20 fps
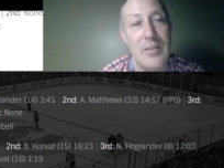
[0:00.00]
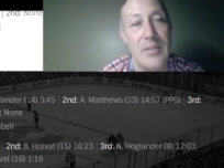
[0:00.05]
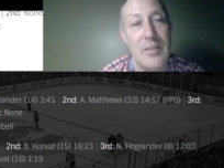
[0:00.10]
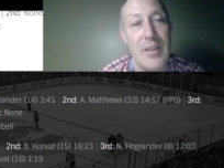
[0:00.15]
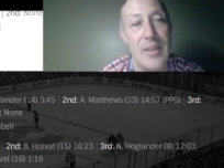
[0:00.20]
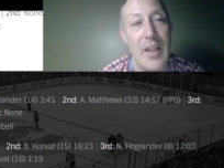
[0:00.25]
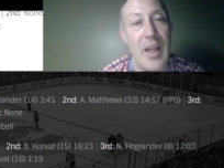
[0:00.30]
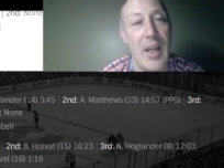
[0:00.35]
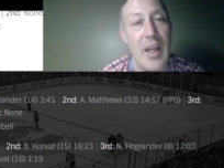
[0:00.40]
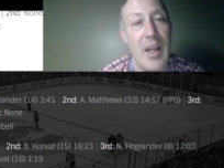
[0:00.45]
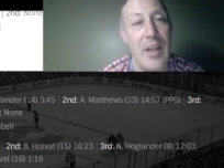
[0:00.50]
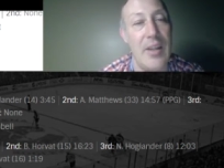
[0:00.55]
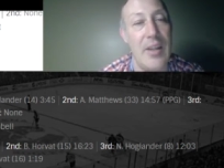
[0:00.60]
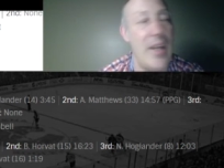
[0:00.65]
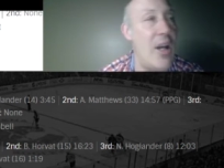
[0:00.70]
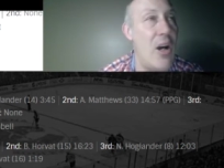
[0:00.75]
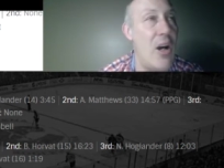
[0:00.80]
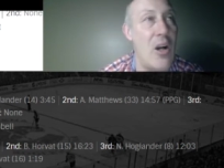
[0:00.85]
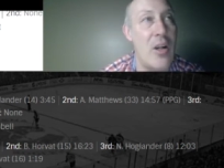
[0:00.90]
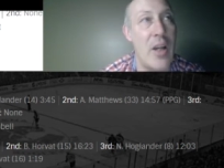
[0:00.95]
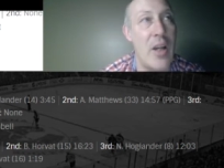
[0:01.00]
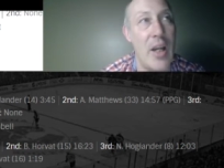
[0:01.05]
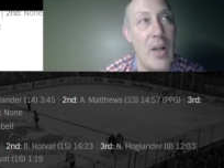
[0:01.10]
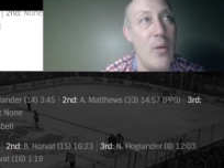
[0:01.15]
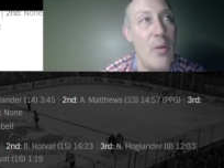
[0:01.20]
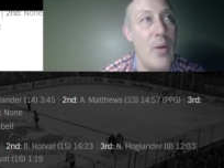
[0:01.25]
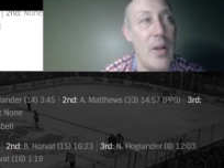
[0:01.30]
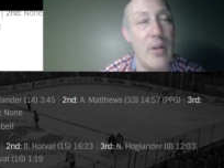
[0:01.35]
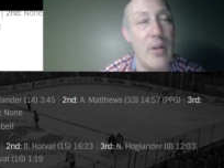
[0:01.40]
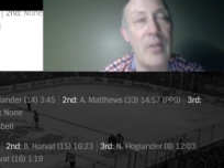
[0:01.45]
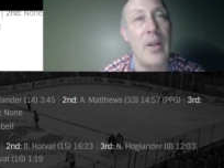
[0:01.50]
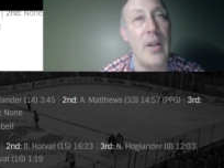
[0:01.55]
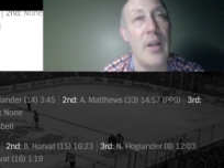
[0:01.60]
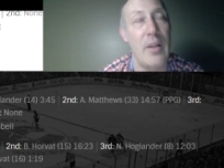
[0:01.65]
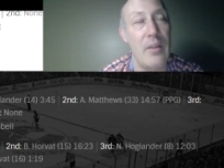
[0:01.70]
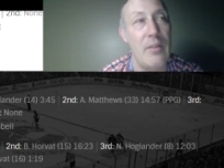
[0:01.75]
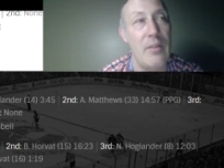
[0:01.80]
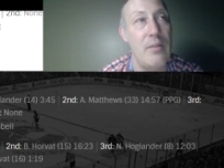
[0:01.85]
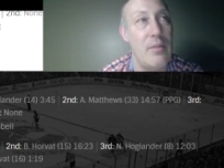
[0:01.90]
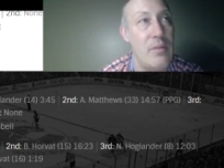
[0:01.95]
And they all kind of went, okay,
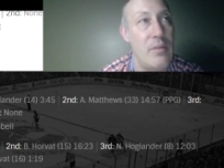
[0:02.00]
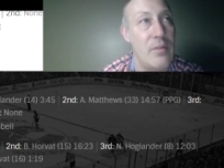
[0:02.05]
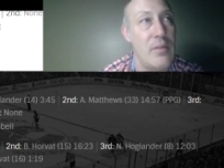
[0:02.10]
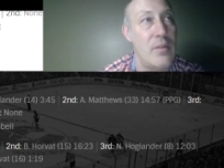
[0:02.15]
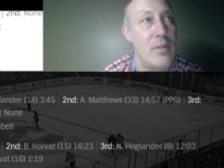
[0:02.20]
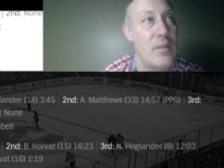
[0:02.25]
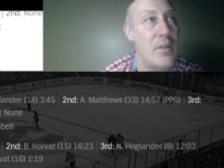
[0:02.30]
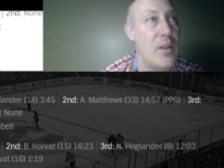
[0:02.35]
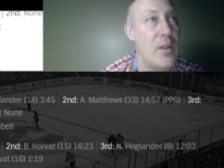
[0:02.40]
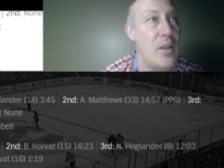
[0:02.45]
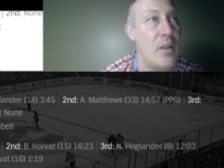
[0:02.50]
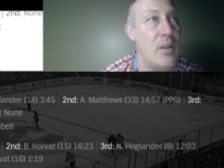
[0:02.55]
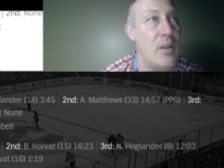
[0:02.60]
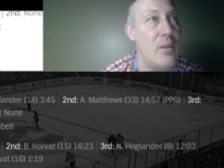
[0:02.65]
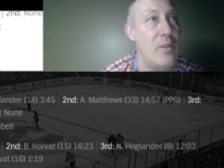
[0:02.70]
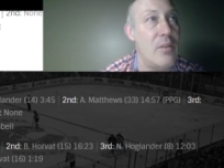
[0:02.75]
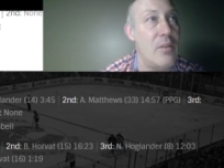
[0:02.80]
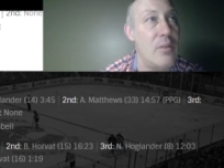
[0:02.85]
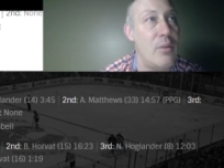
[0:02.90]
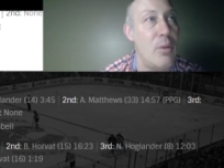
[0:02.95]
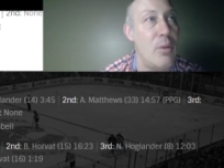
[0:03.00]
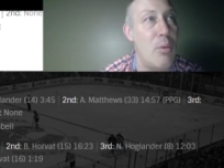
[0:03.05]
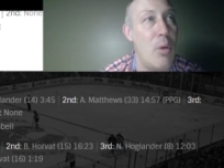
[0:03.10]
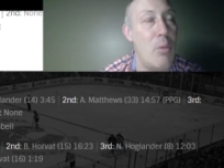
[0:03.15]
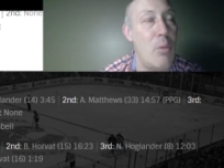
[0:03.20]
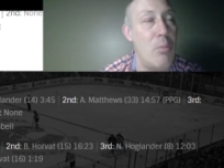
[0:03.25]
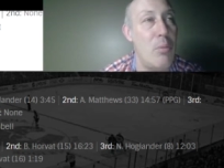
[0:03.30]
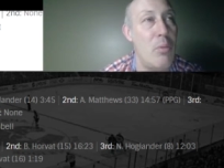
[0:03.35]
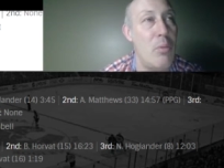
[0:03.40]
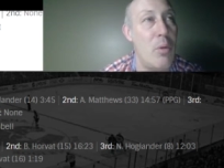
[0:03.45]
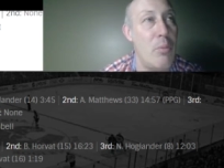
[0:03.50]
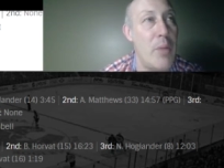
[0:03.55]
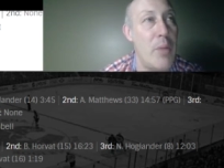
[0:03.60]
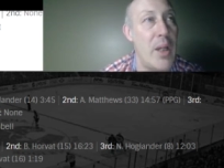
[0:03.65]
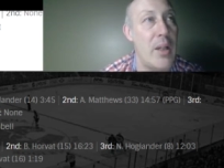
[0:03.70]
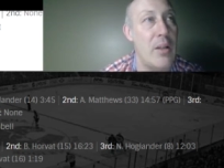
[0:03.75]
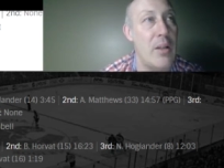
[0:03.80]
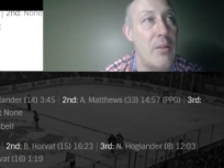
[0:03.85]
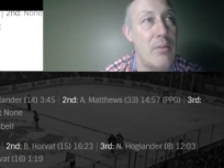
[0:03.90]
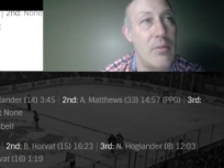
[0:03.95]
you know, we'll make
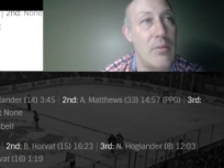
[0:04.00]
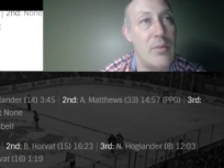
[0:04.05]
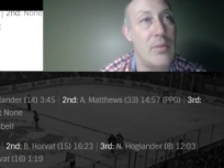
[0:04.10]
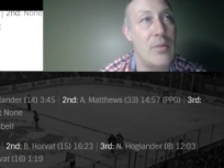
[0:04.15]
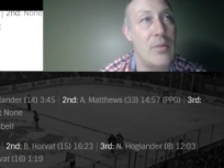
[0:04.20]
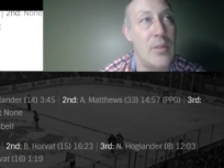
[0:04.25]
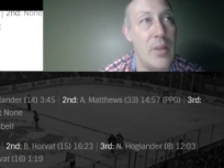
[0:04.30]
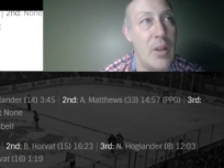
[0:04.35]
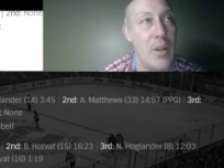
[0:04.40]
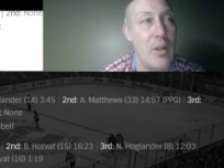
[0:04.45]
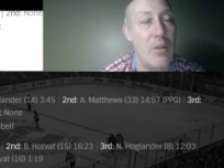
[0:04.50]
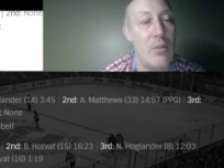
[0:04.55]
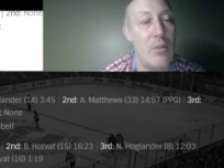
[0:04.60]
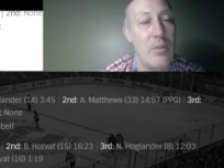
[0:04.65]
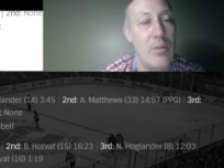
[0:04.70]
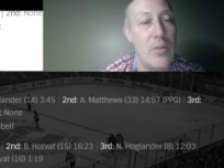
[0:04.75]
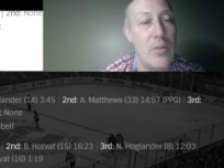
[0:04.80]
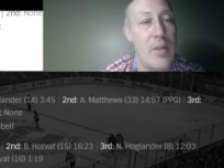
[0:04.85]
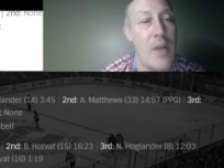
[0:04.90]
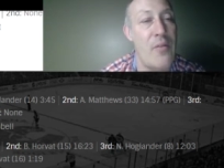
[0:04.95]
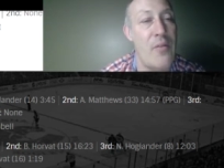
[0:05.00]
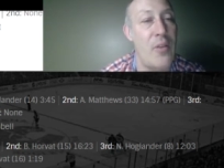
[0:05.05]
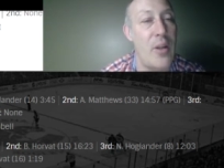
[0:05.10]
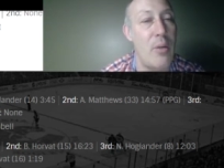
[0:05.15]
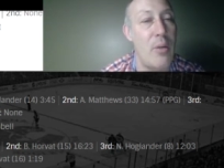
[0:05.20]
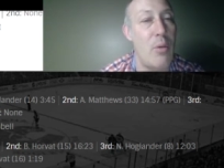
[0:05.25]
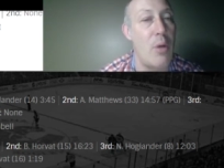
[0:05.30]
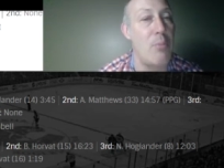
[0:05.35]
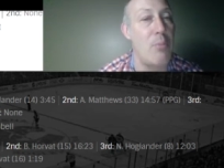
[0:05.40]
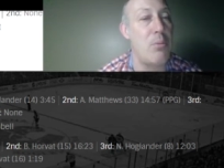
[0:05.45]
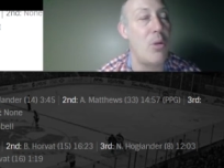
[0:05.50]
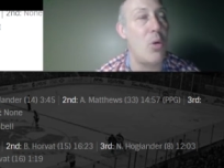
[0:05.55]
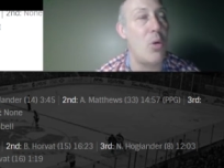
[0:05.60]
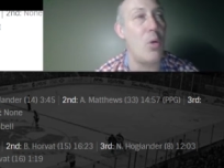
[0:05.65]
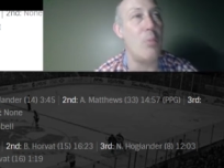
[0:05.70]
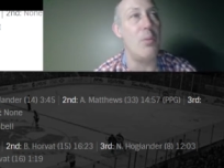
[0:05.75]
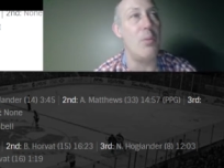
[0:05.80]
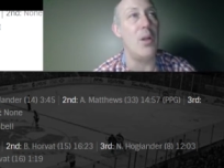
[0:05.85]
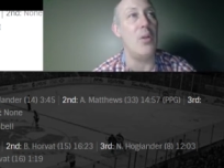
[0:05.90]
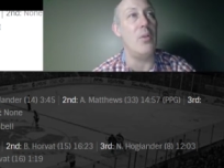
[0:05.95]
it, you know, definitely won't blow
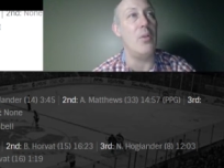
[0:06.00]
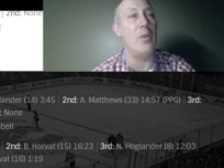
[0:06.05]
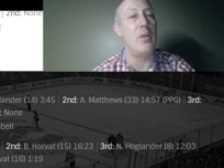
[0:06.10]
them out.